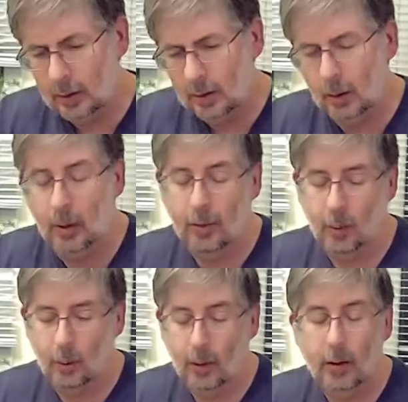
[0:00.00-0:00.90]
now would I
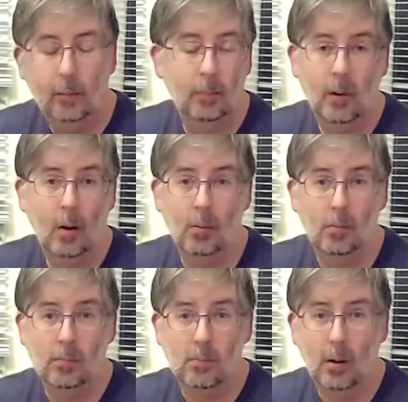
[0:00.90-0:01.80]
throw it away? No,
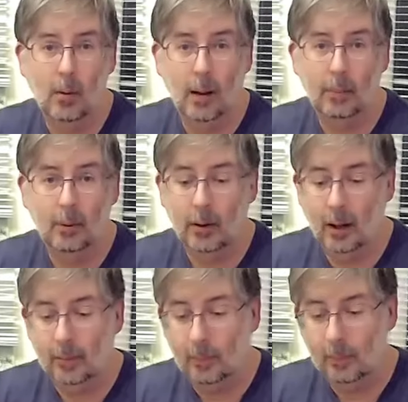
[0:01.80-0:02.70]
absolutely
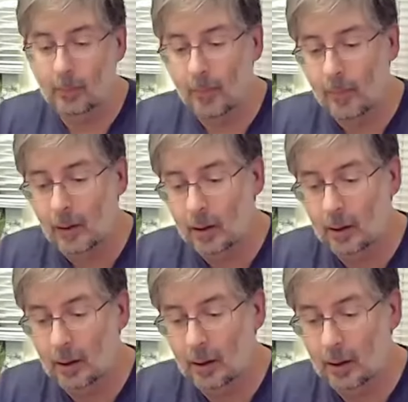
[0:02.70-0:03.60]
not.
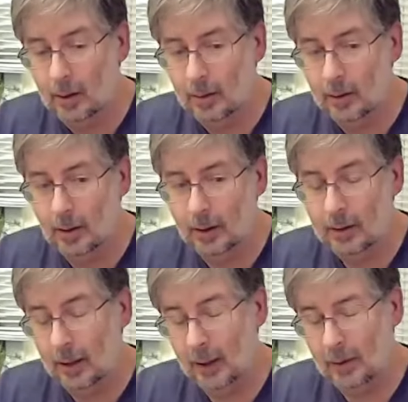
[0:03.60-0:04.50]
Not like
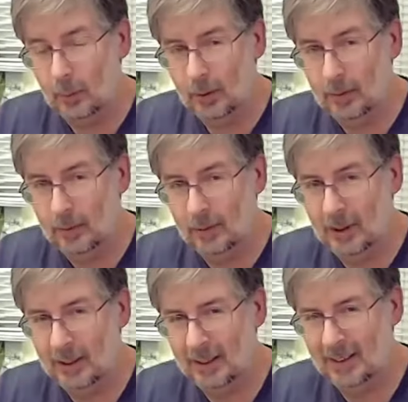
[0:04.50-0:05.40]
that last one.
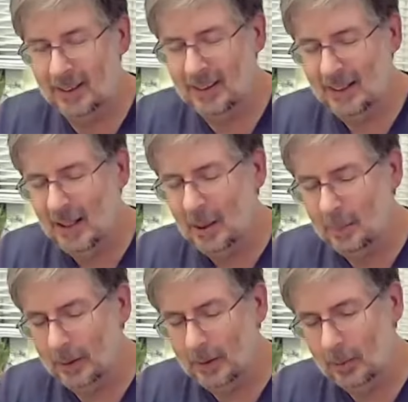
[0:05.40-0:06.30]

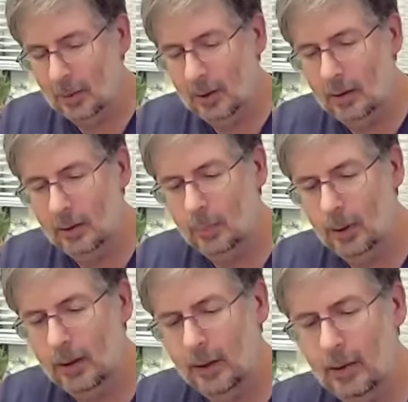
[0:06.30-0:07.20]
But this one here is
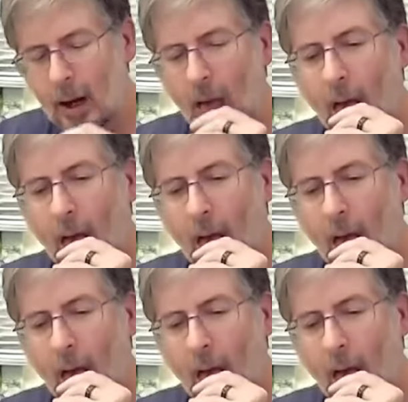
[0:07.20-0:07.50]
pretty decent.